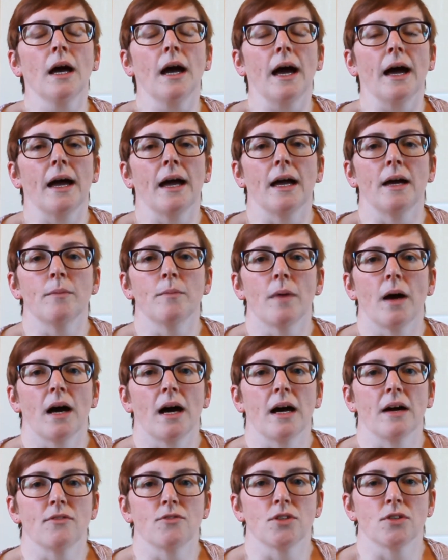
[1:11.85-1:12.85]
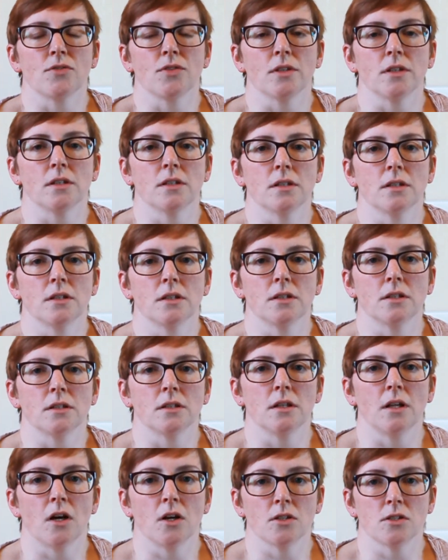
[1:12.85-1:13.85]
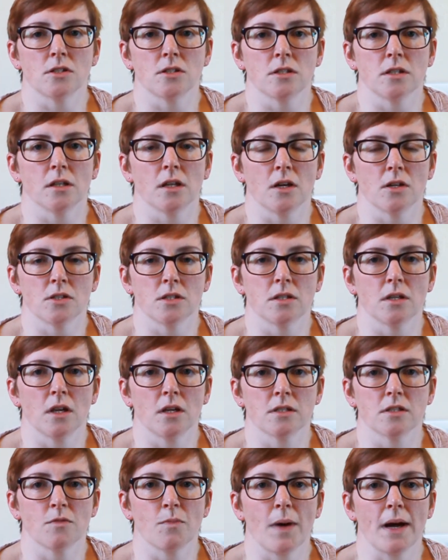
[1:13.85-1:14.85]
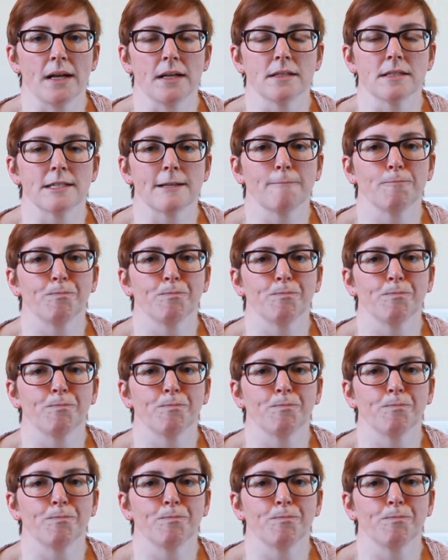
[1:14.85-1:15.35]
I've driven lots and lots and lots of miles.